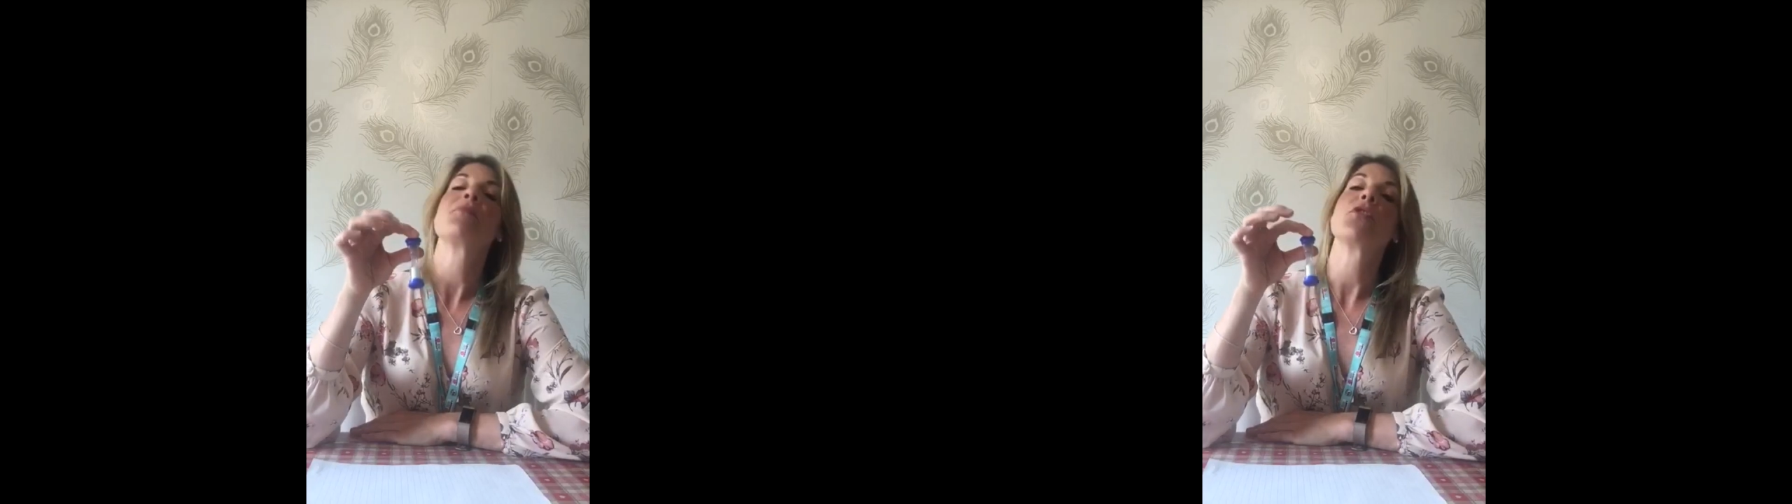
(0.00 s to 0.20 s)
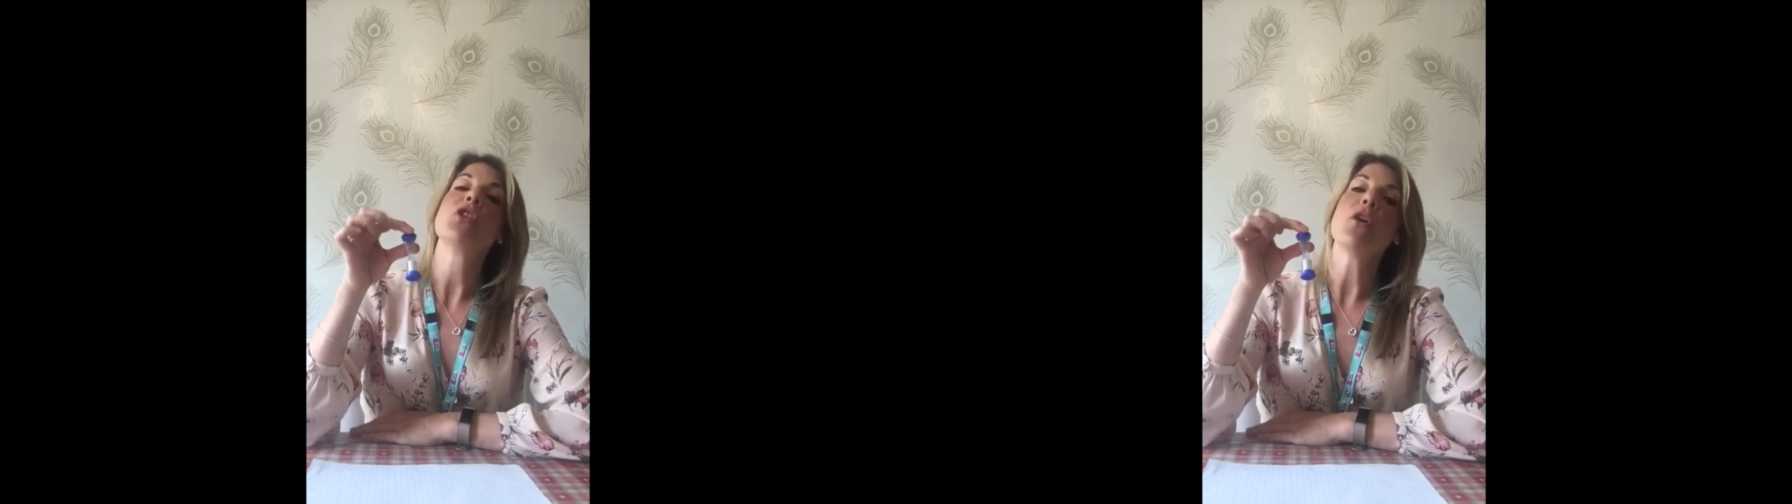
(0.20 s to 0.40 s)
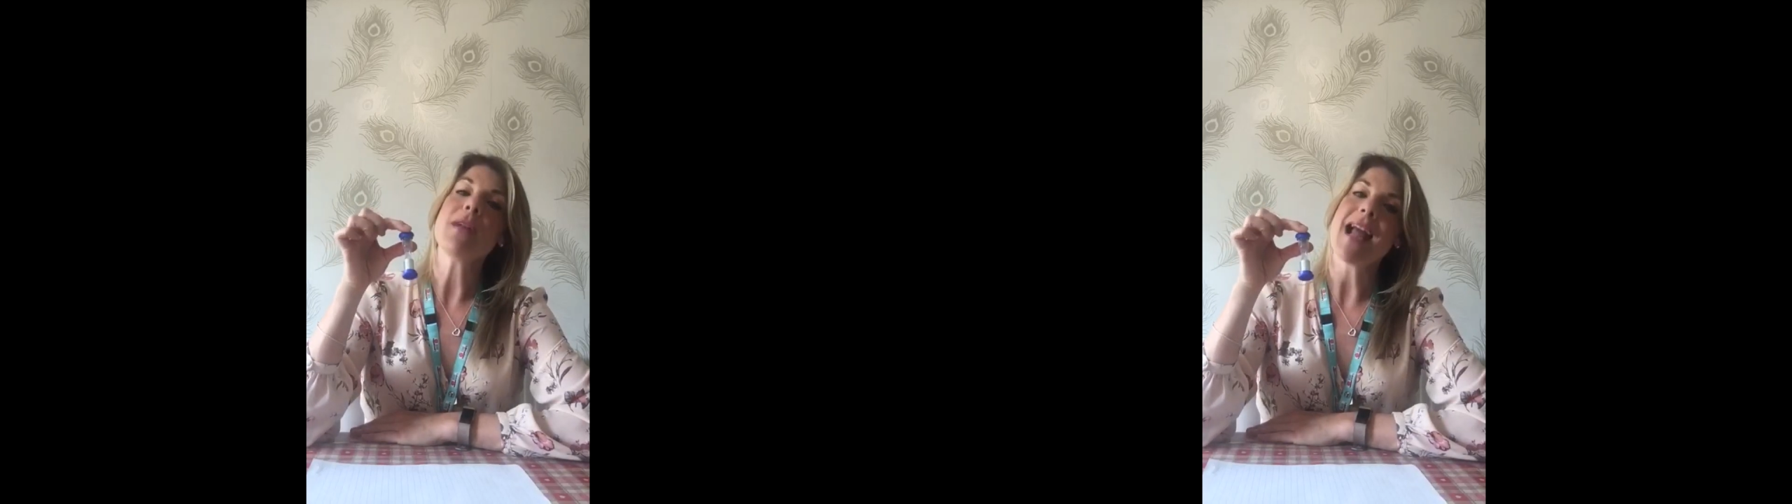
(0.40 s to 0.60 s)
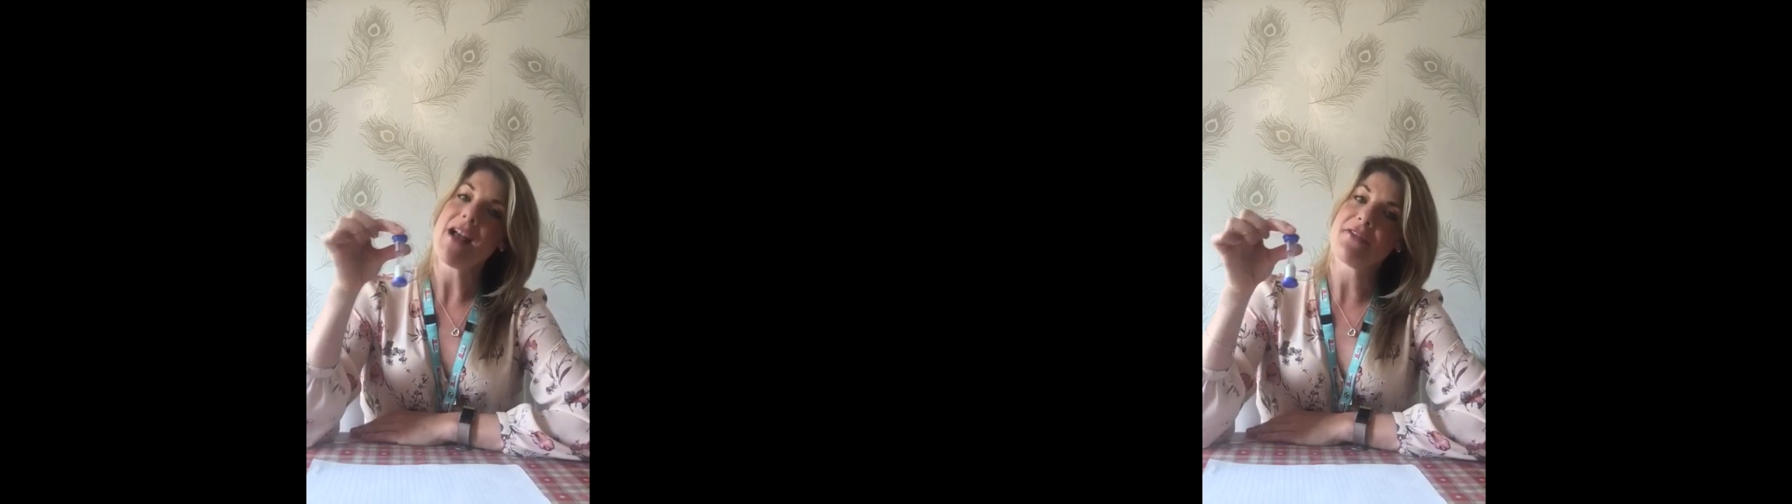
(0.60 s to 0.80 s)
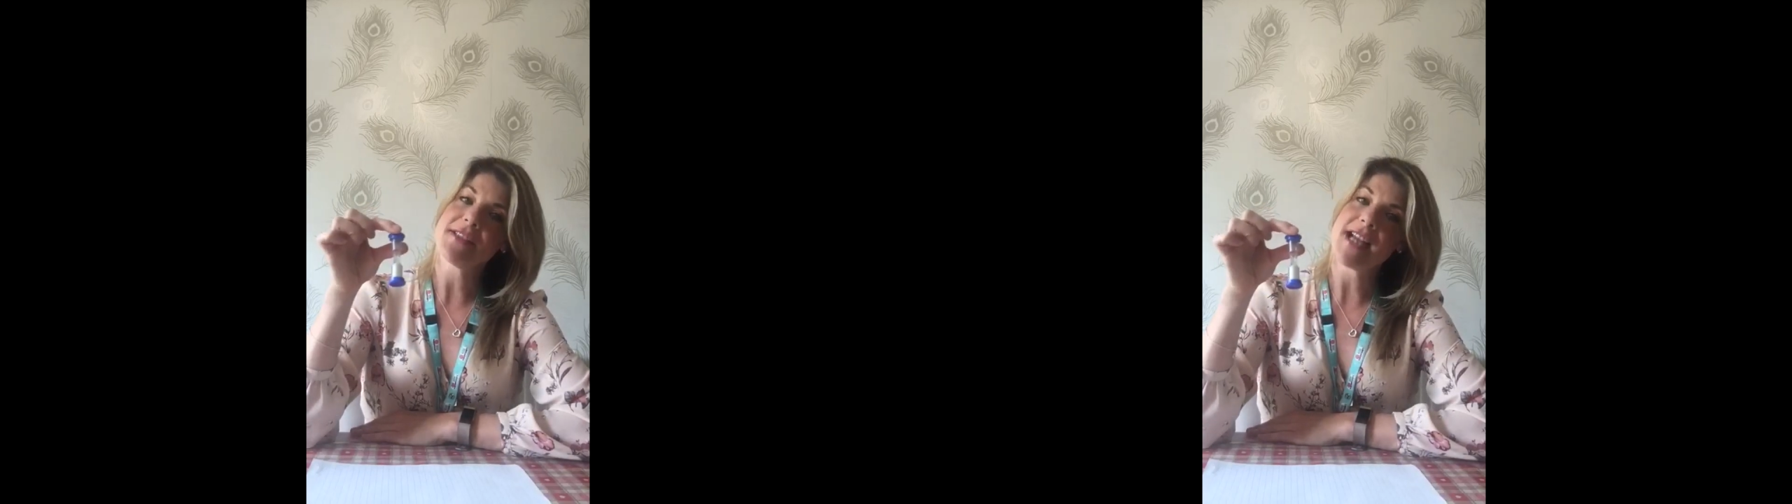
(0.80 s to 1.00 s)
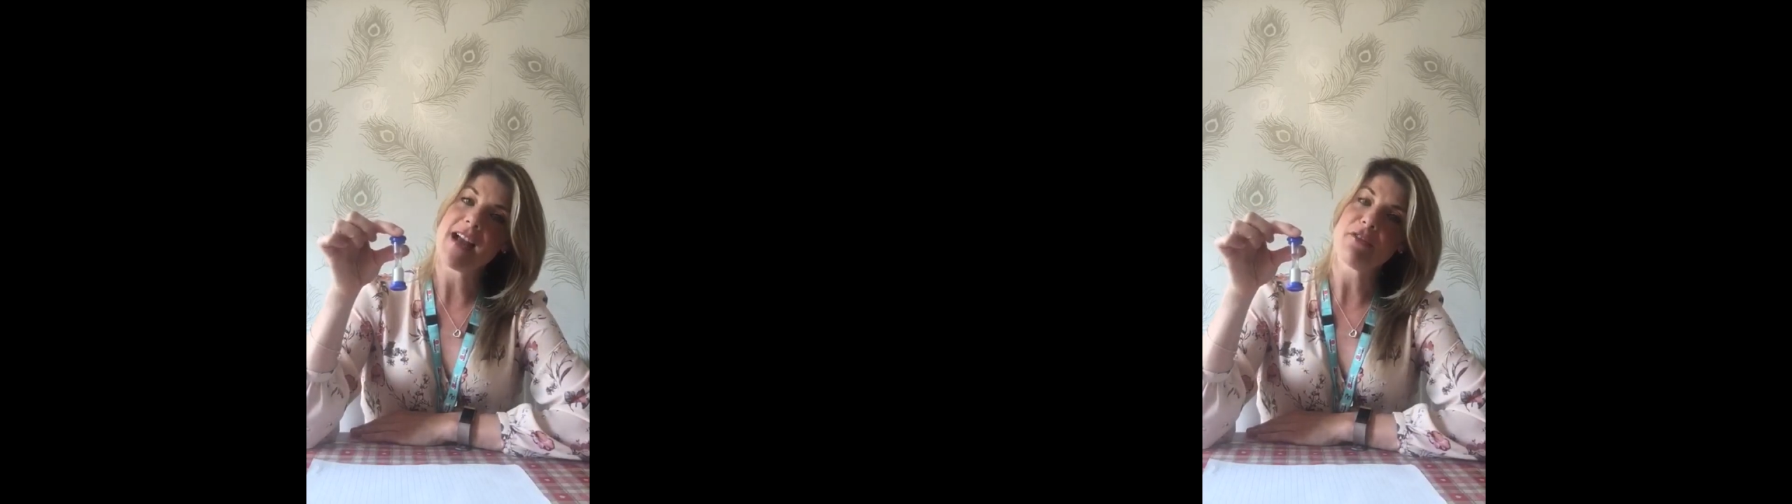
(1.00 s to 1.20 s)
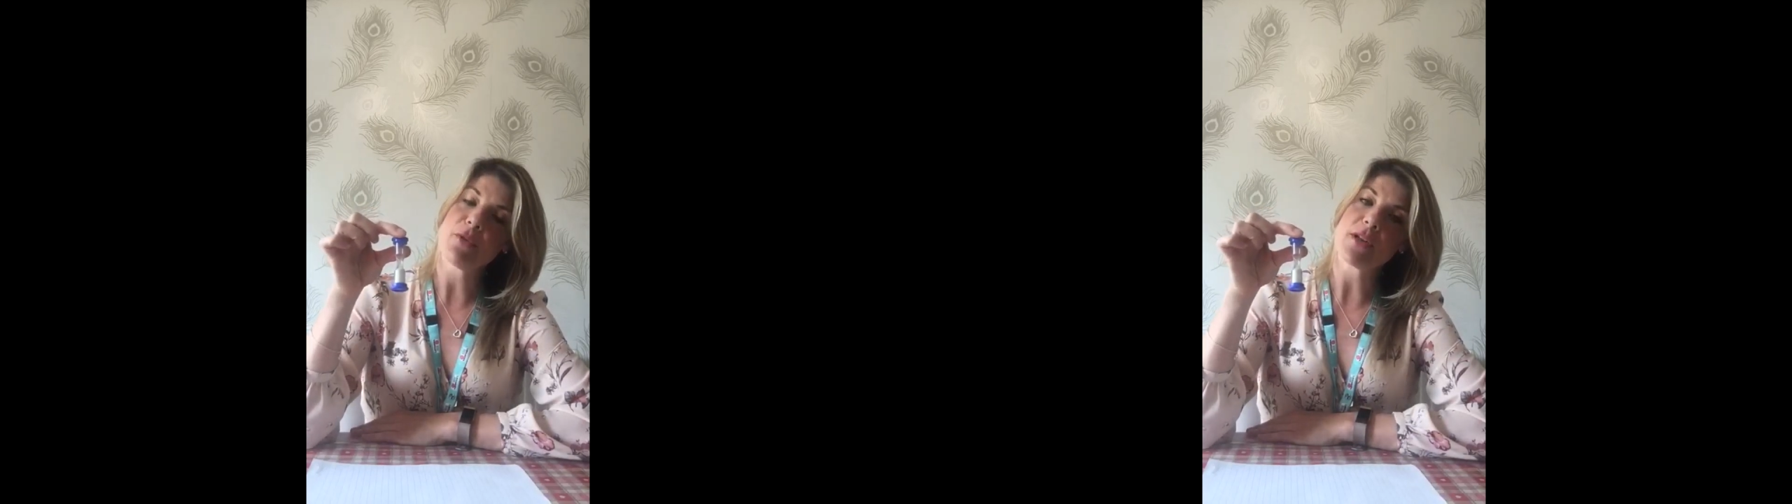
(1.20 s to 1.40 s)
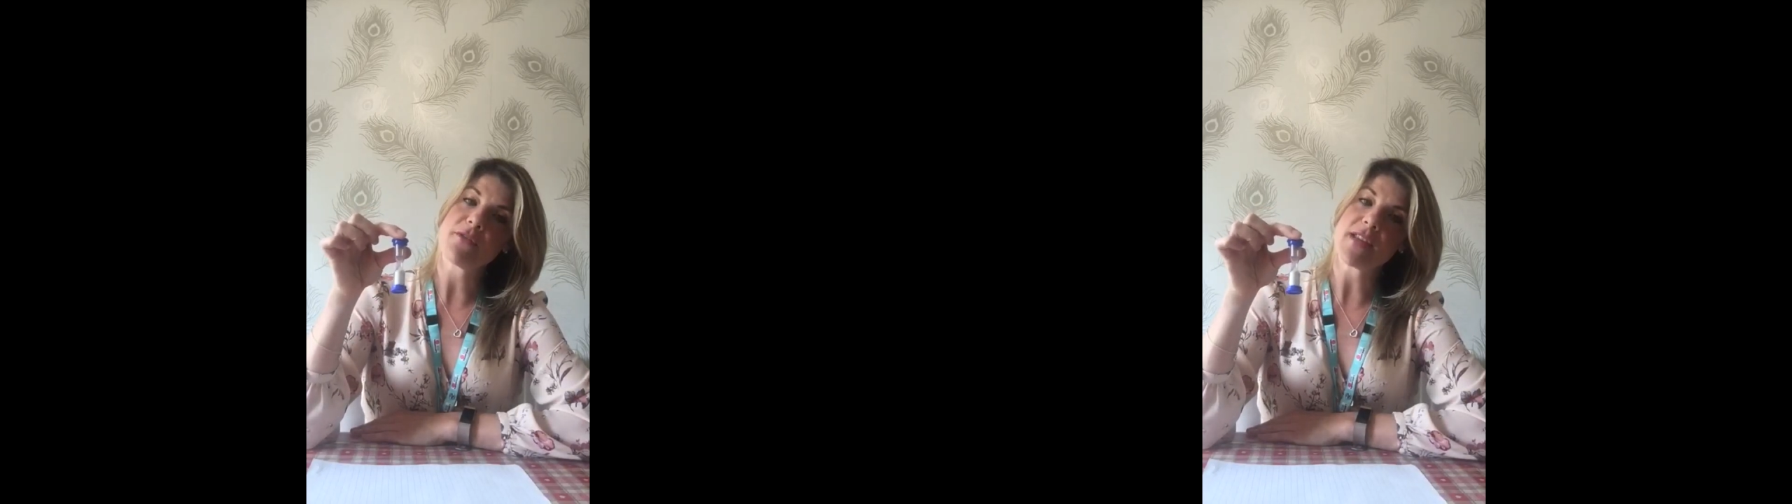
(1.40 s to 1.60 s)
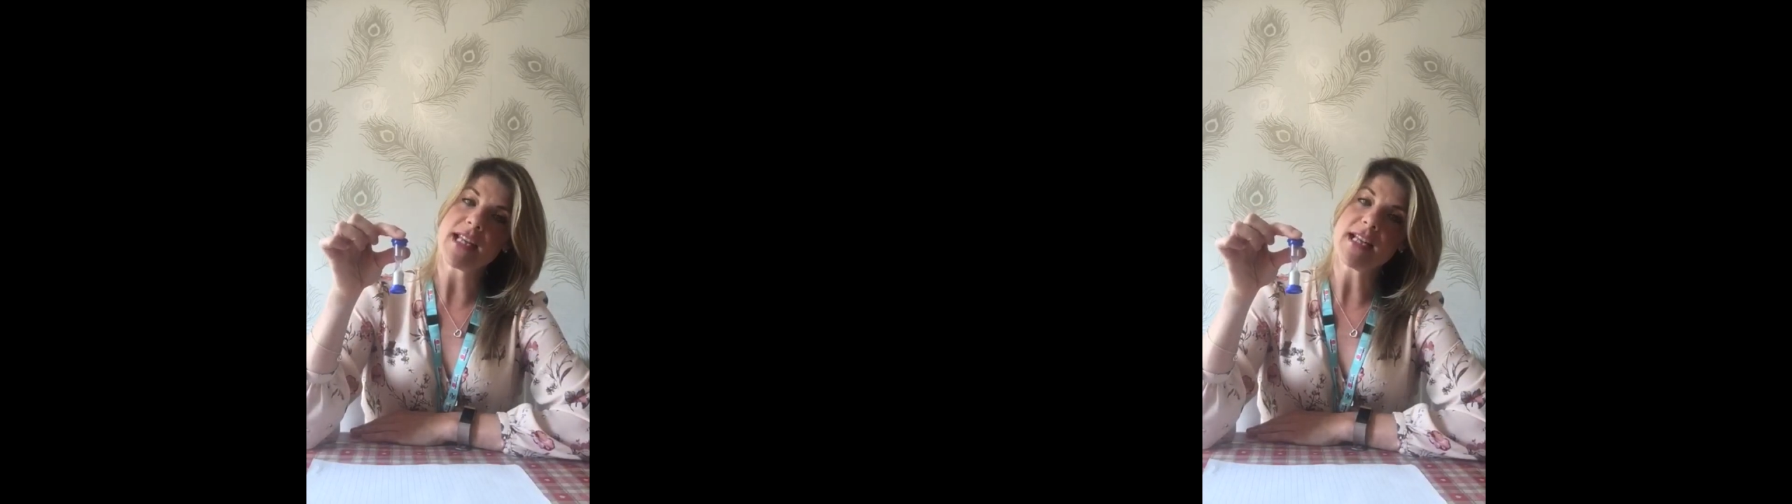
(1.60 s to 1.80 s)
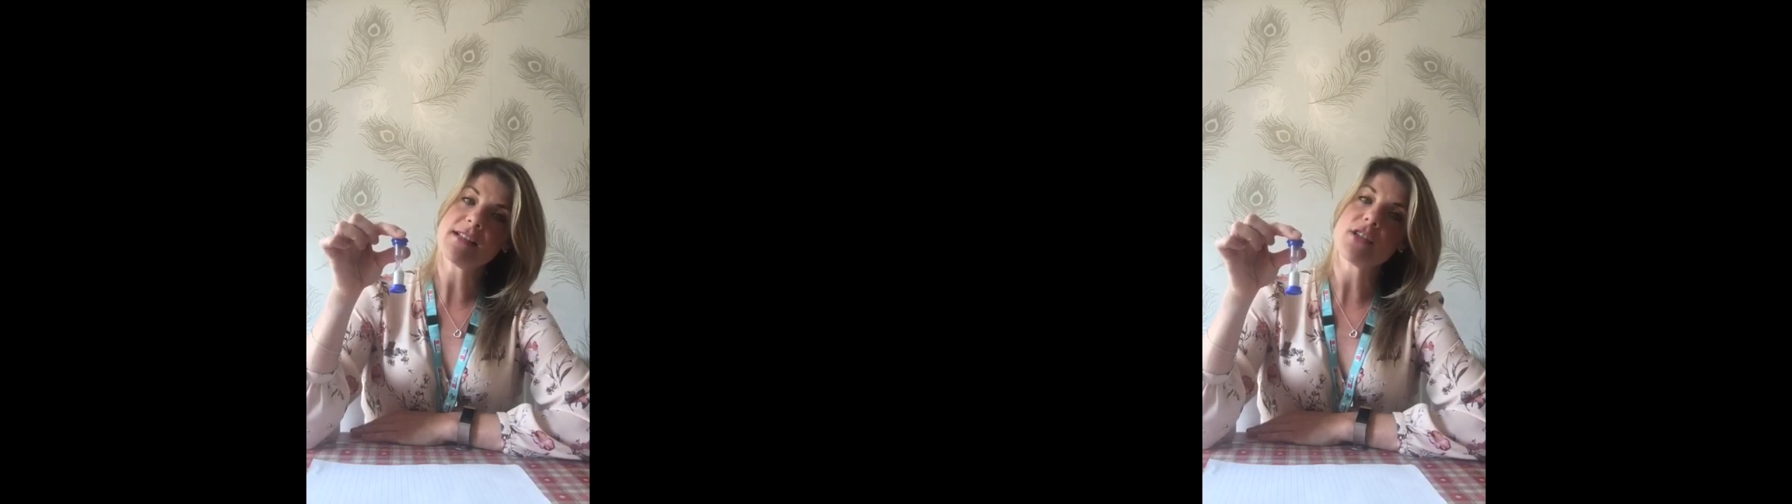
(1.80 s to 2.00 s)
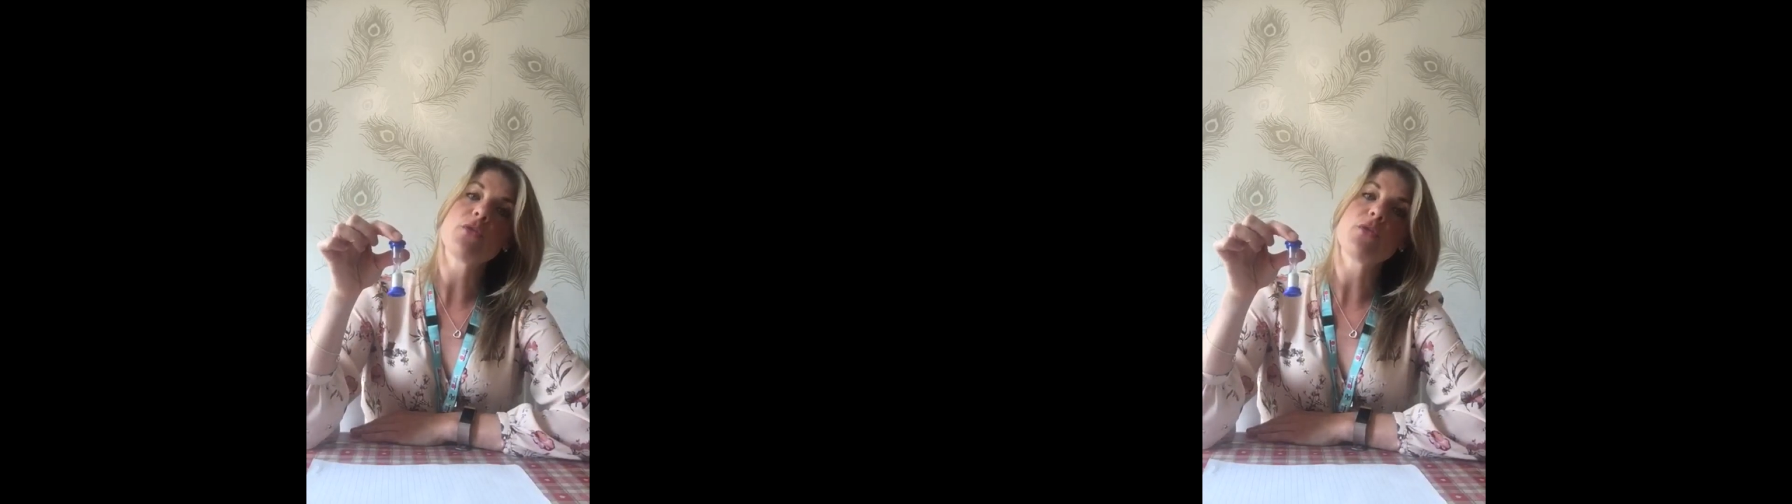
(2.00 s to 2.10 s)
You don't have to have one of these.